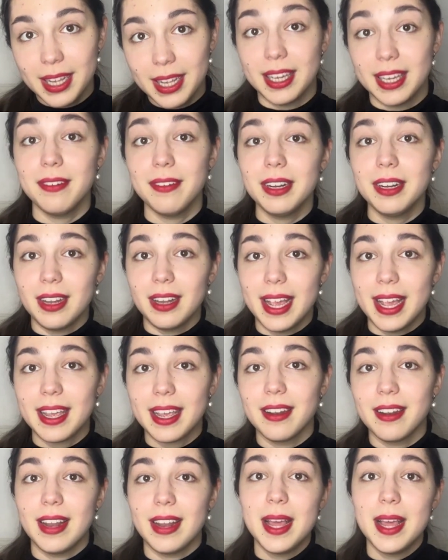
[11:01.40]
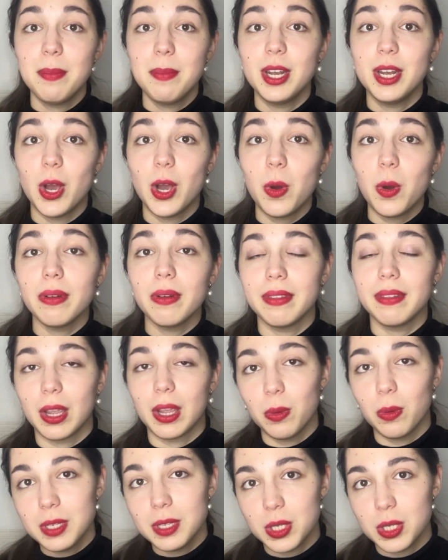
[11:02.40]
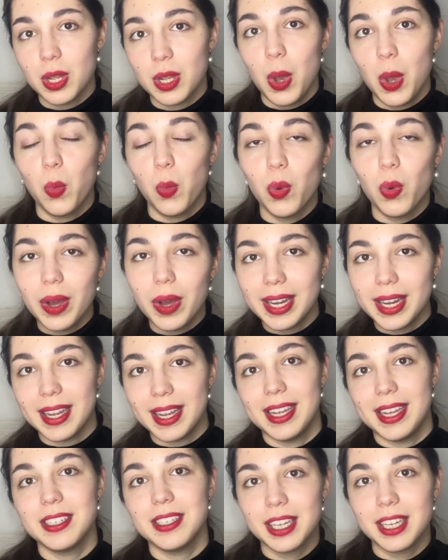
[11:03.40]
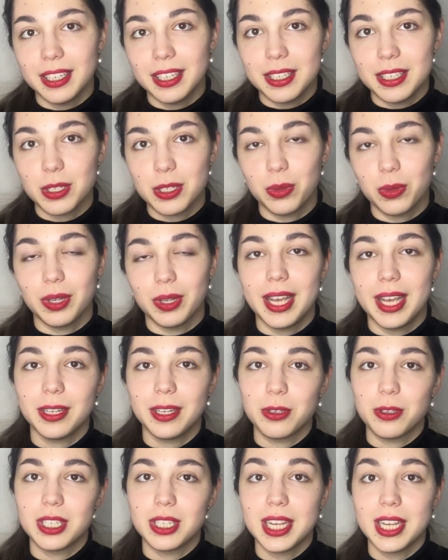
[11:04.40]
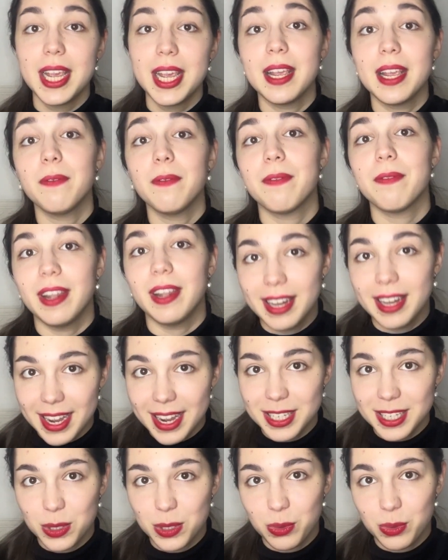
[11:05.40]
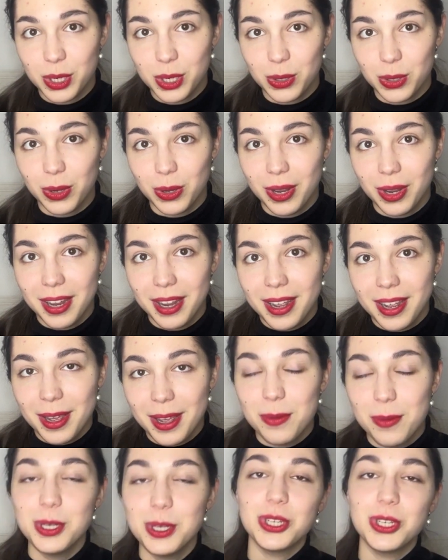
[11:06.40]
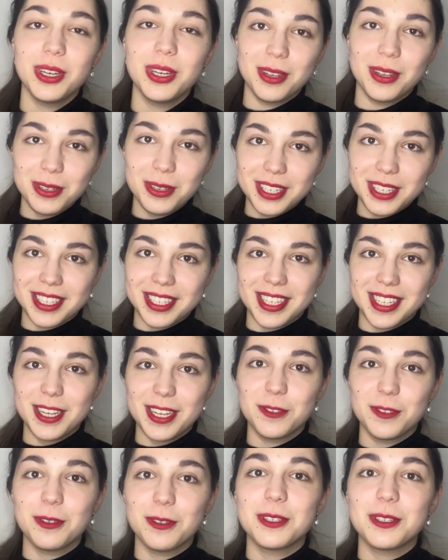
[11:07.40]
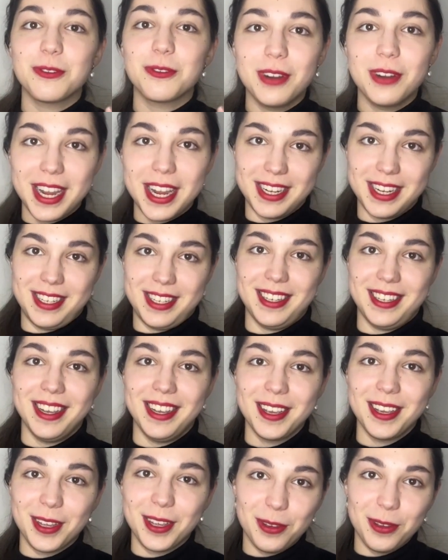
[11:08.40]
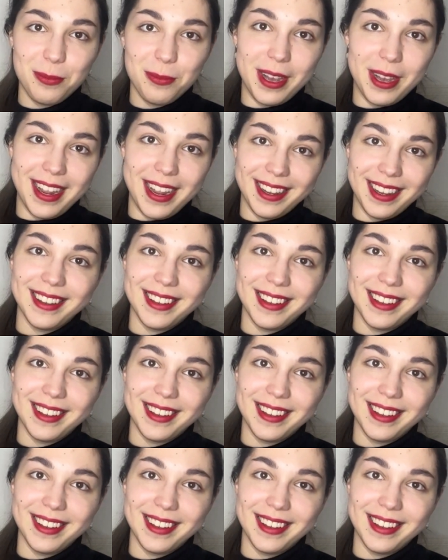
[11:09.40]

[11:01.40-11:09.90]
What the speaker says: give it a like and let me know in the comments what indicators you'd like to see in the next video. Wishing you successful trades. Goodbye.